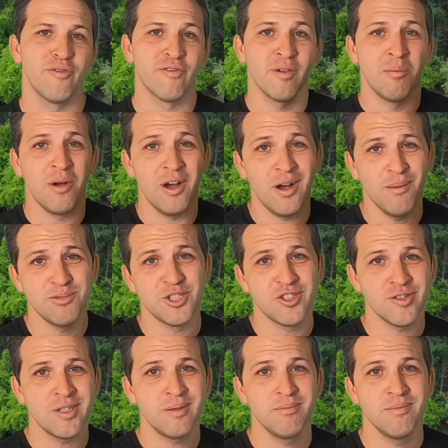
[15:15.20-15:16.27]
from
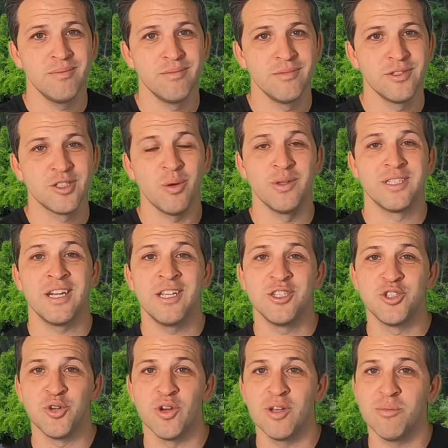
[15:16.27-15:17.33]
upstream so it's an
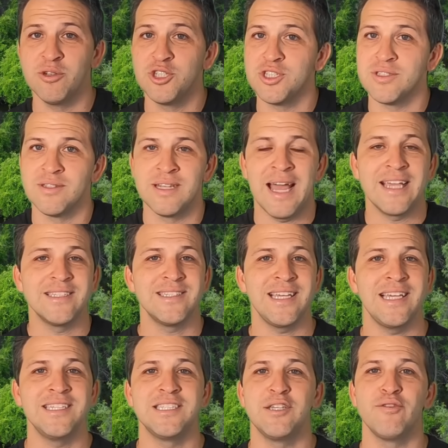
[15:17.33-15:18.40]
enjoyable, just nice,
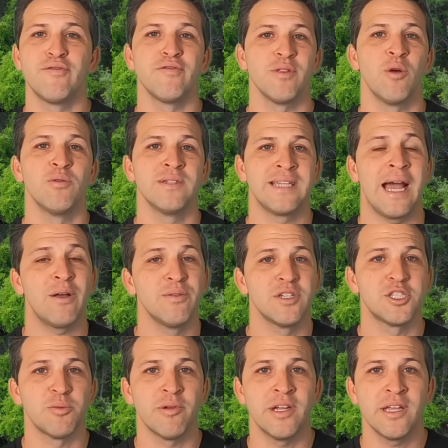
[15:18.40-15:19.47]
easy float down the
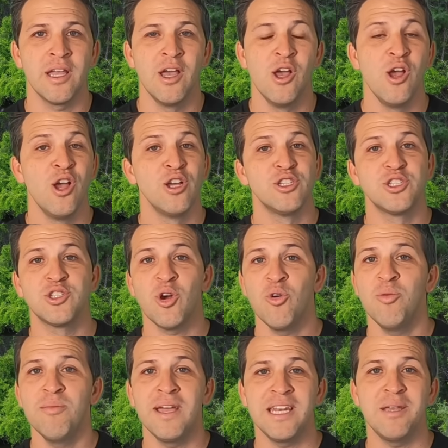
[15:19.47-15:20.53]
spring.
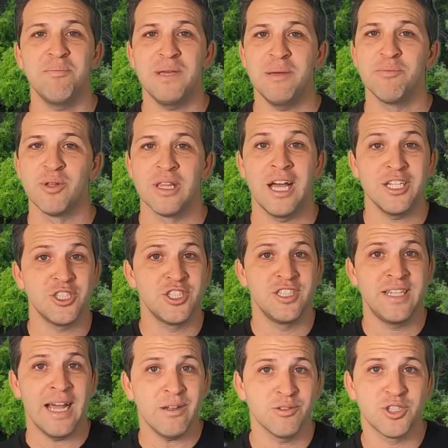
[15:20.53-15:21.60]
So many people launch
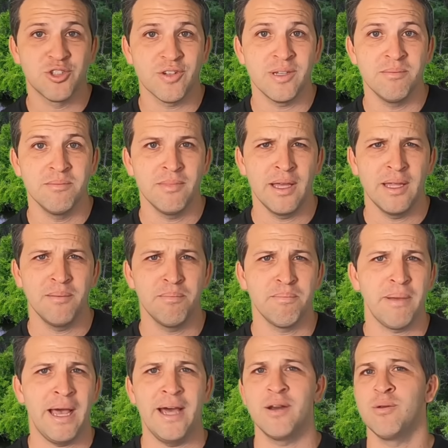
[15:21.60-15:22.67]
downstream and
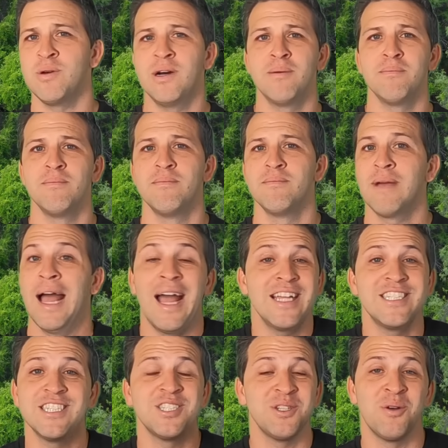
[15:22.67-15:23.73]
paddle up. I
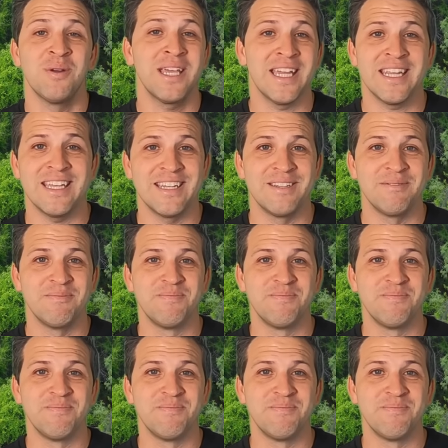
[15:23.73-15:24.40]
just don't get it.